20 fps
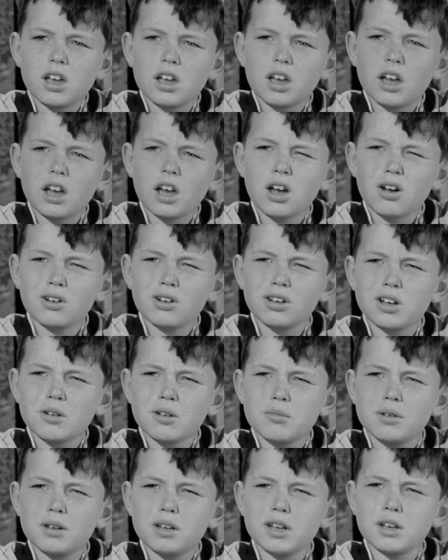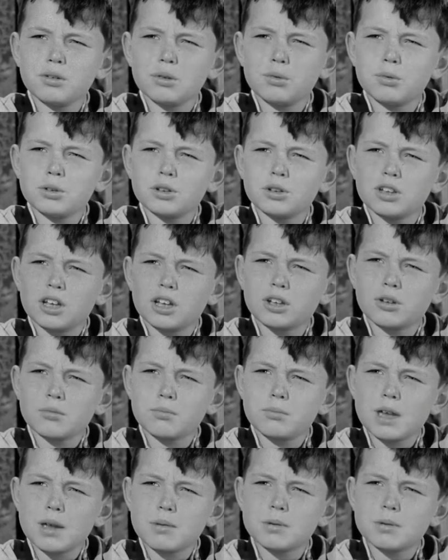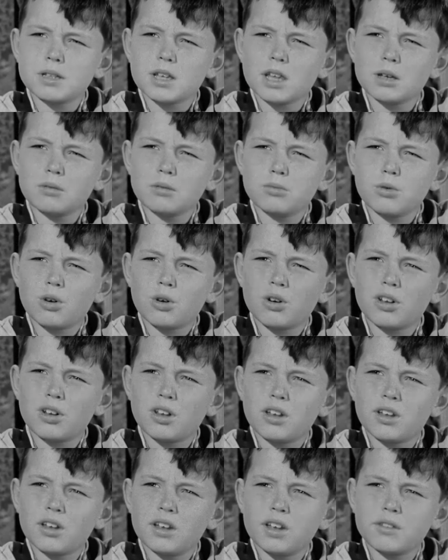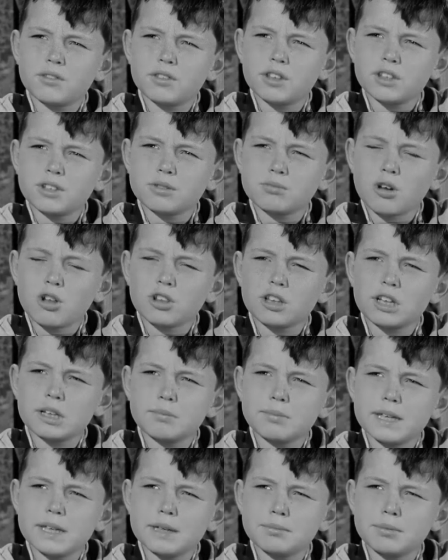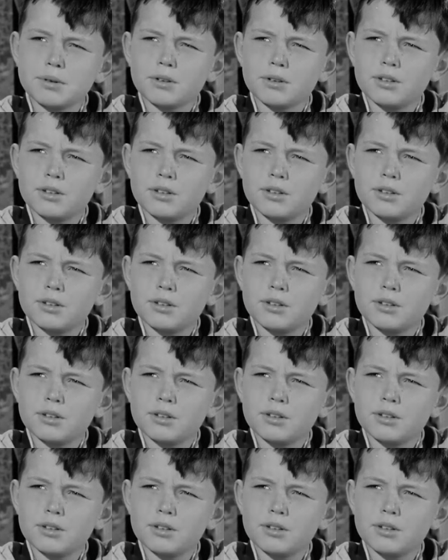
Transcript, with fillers: How come Henry wouldn't like your babies anymore? They smell like people.